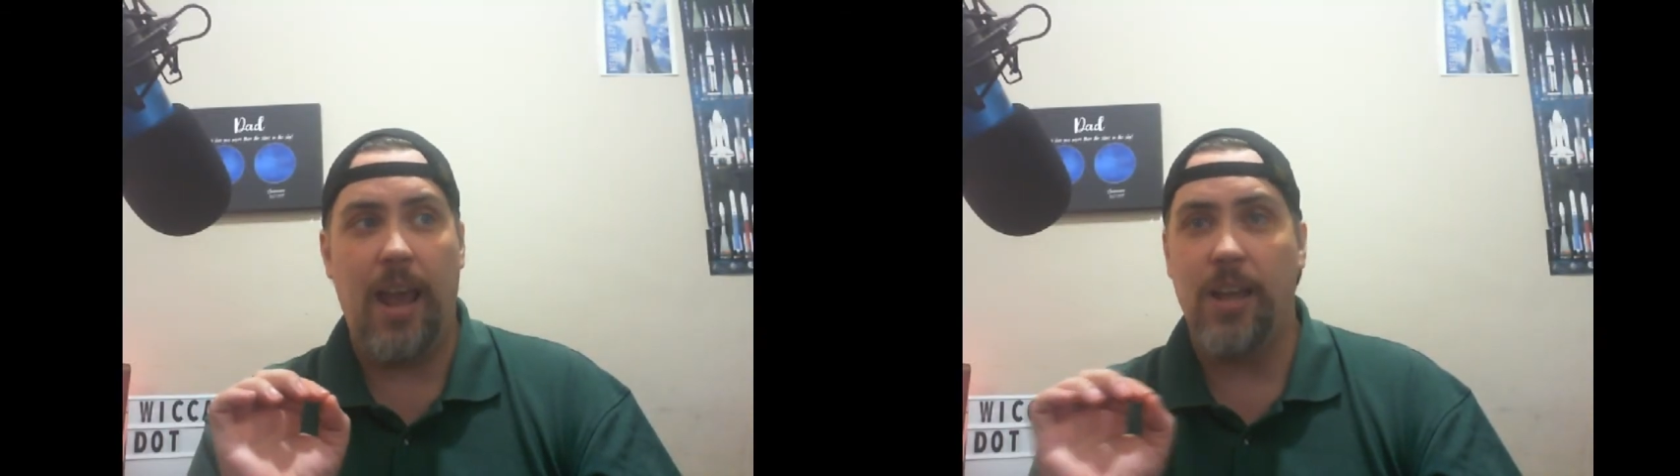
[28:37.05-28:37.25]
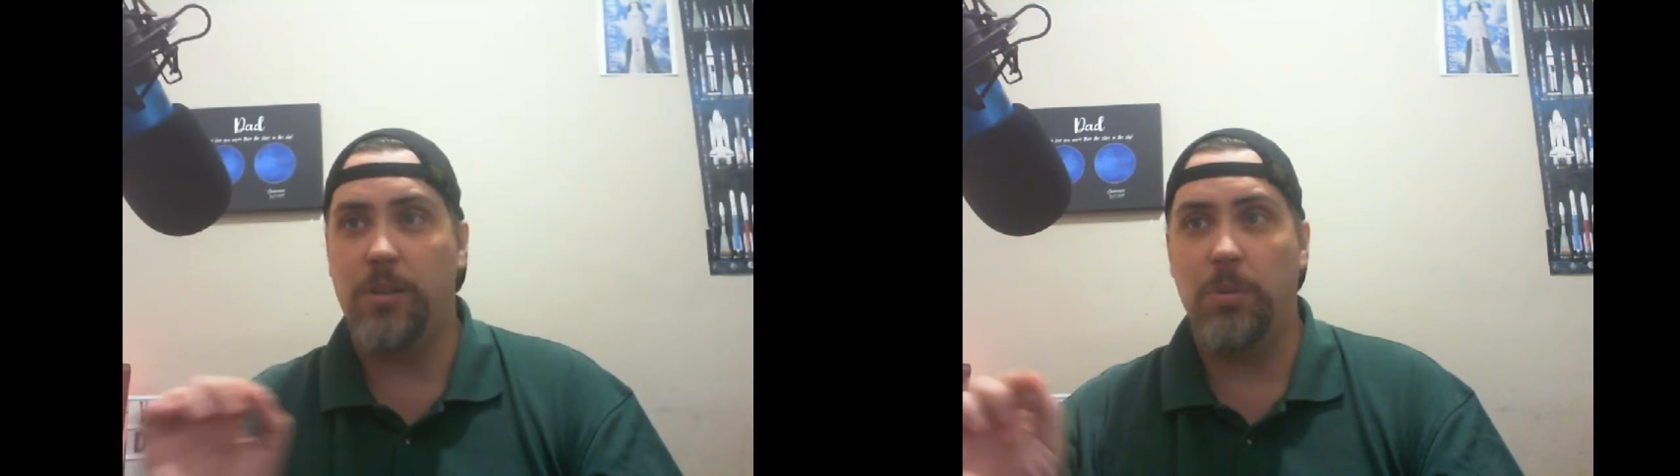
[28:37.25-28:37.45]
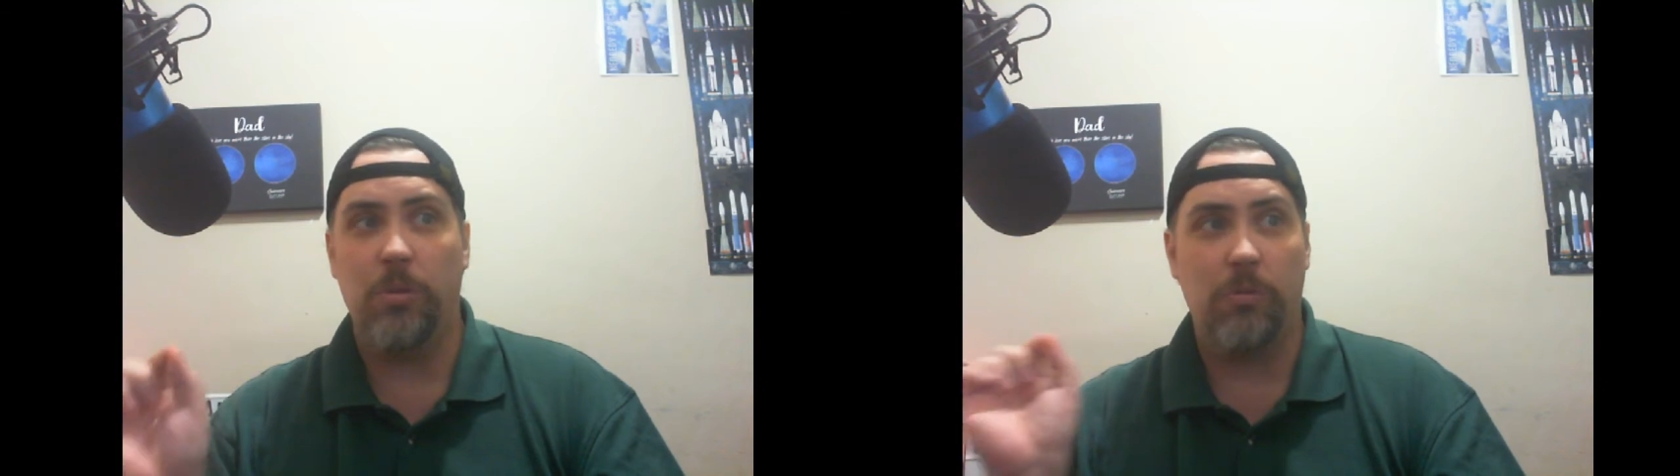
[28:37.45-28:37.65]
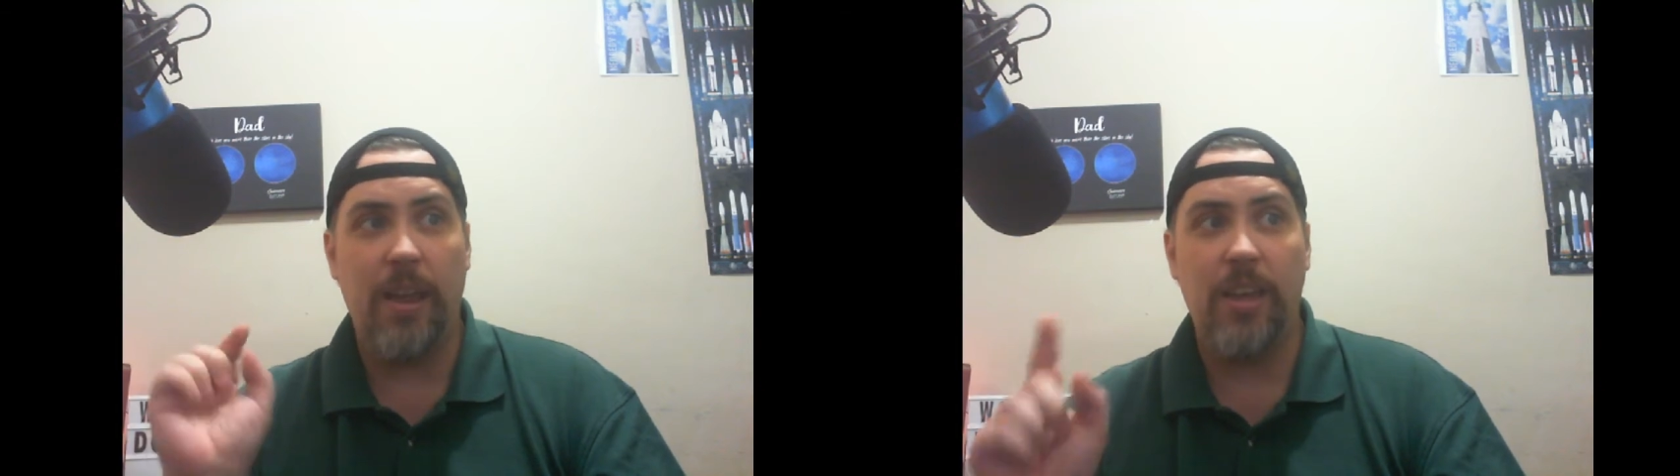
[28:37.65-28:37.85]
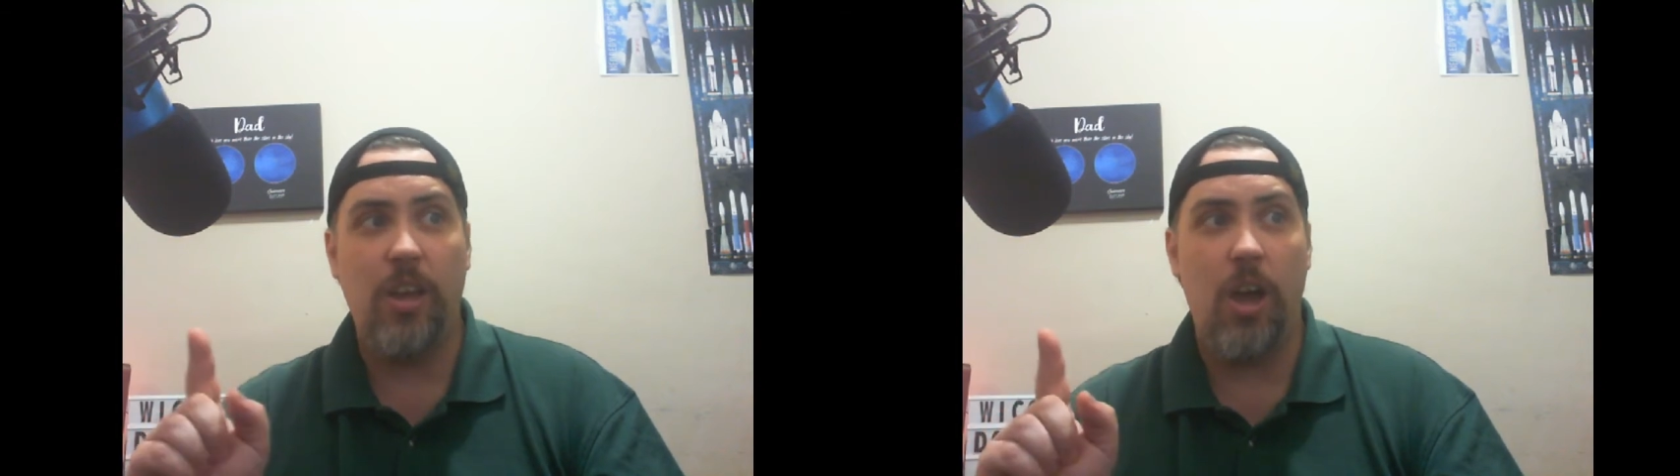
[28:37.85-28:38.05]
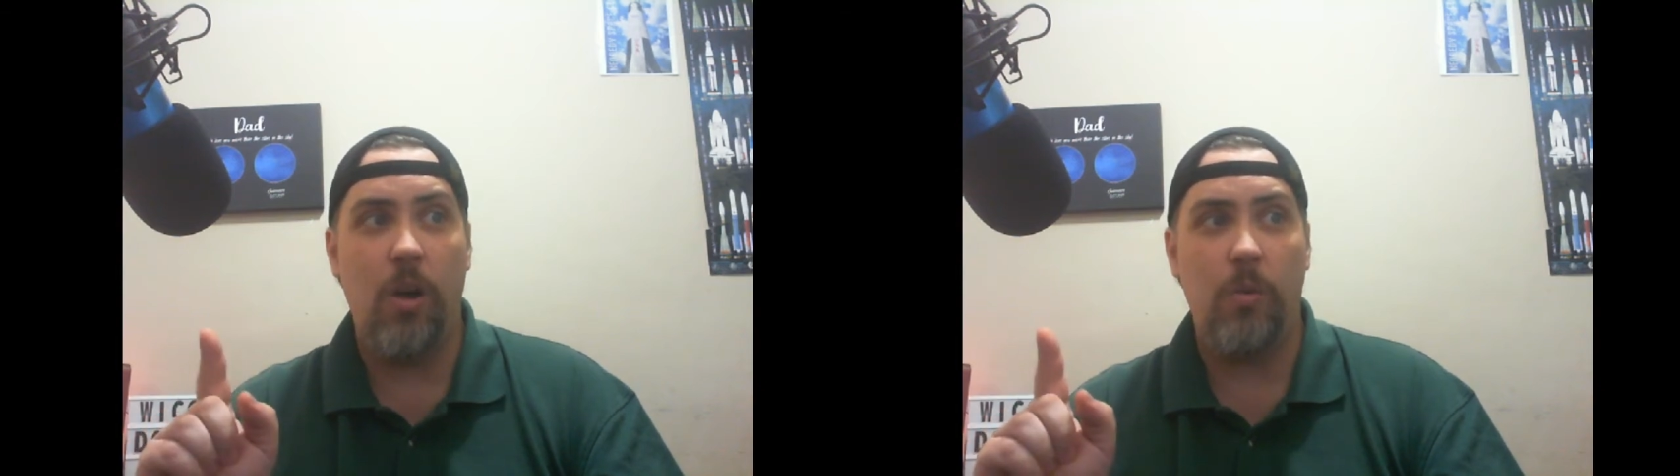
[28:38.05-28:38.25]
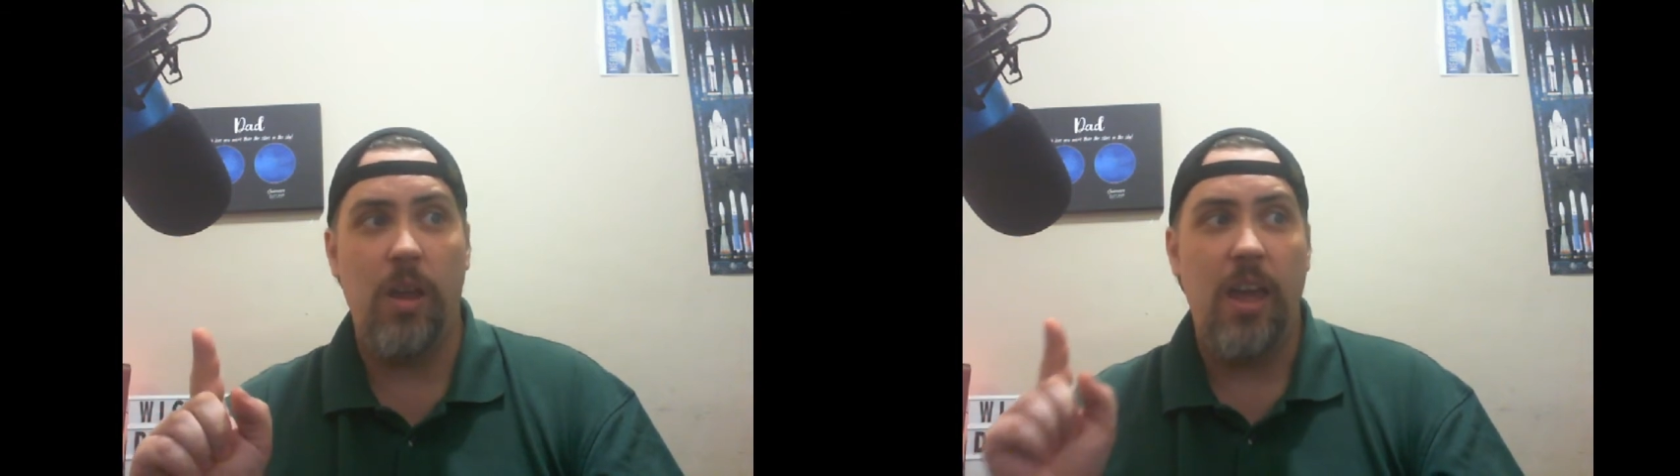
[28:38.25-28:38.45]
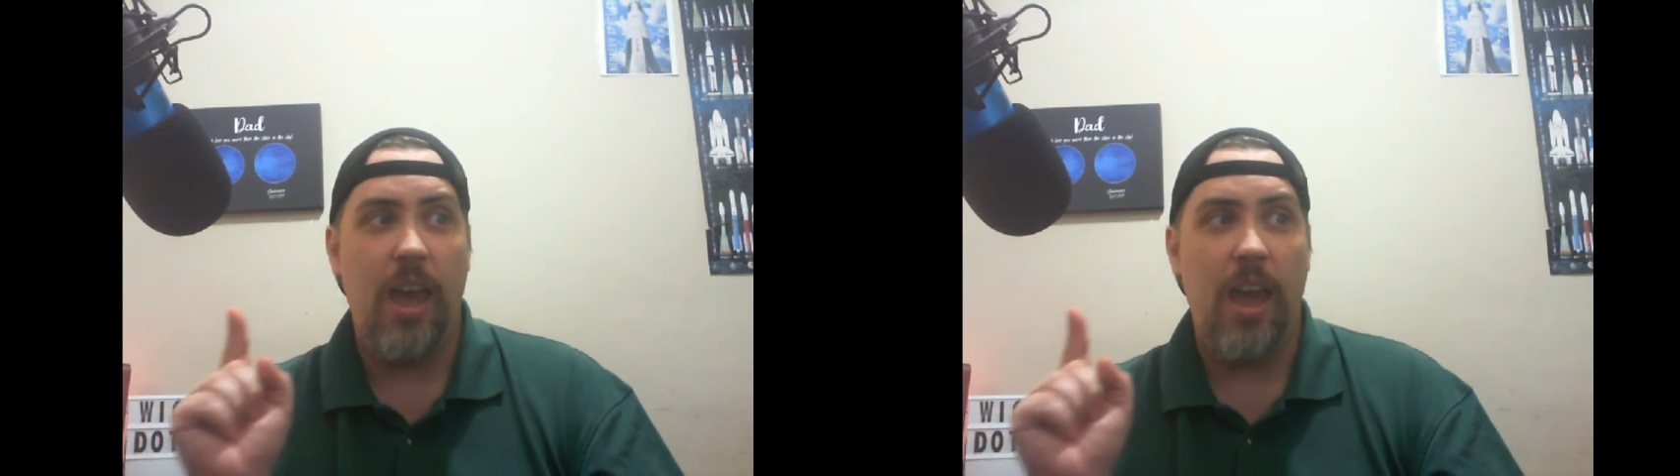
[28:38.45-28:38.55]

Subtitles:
I should be able to write code